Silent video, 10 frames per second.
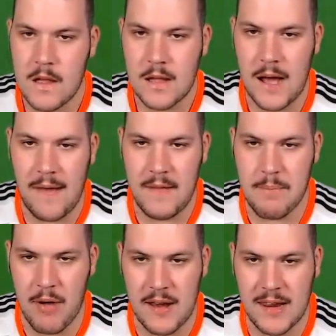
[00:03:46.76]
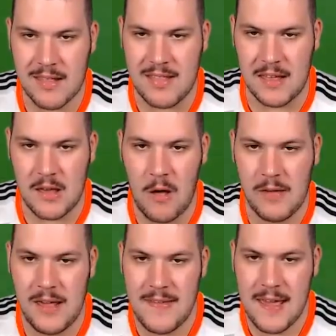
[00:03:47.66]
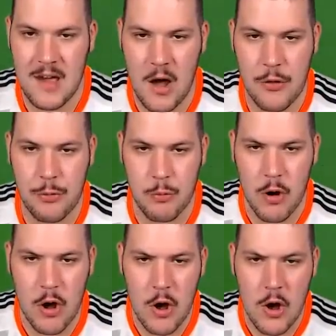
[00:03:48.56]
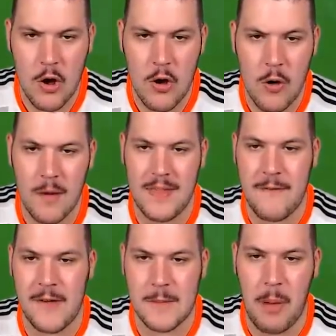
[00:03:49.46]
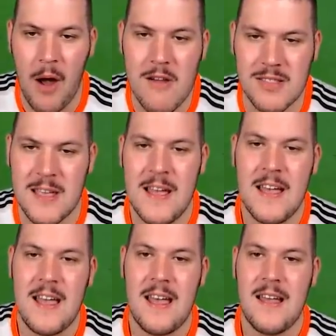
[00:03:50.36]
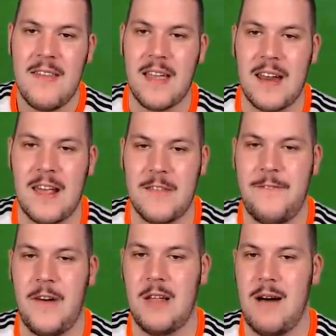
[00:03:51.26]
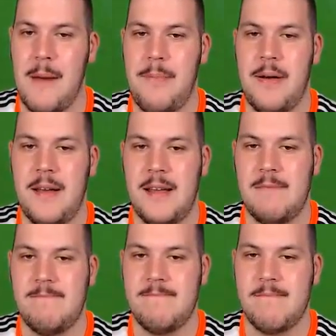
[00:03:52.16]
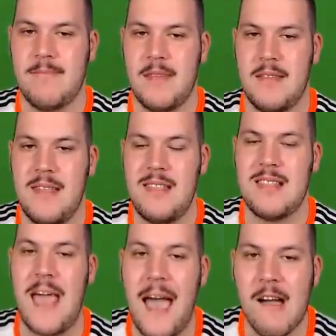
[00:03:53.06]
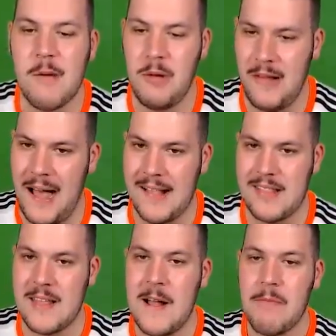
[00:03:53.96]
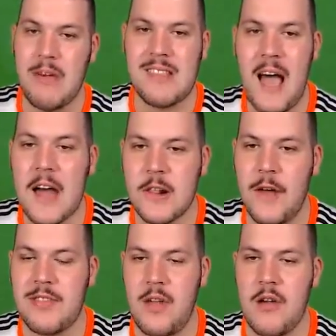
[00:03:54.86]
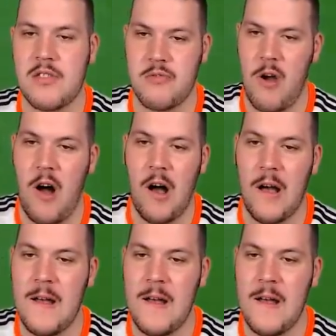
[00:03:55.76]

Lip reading: Can't let Brighton get a second goal here. They go through. They've hit the post. They're going to get the follow-up. This is terrible, lads. We started off so strong,